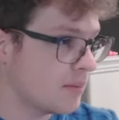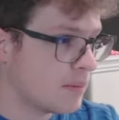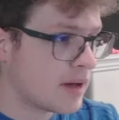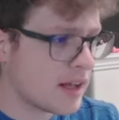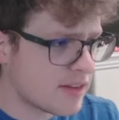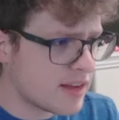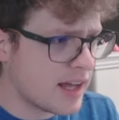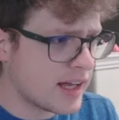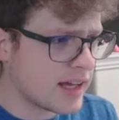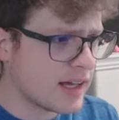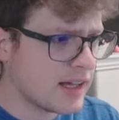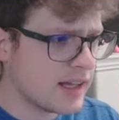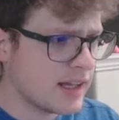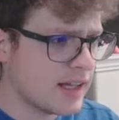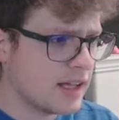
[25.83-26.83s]
Because, like,
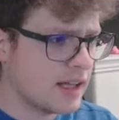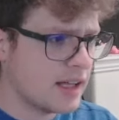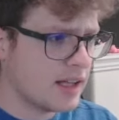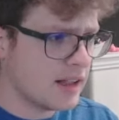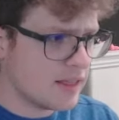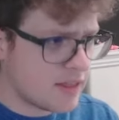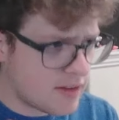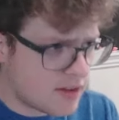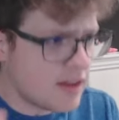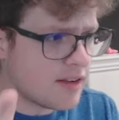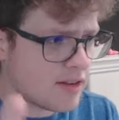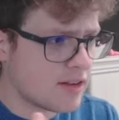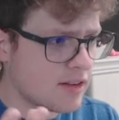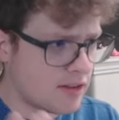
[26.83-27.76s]
this is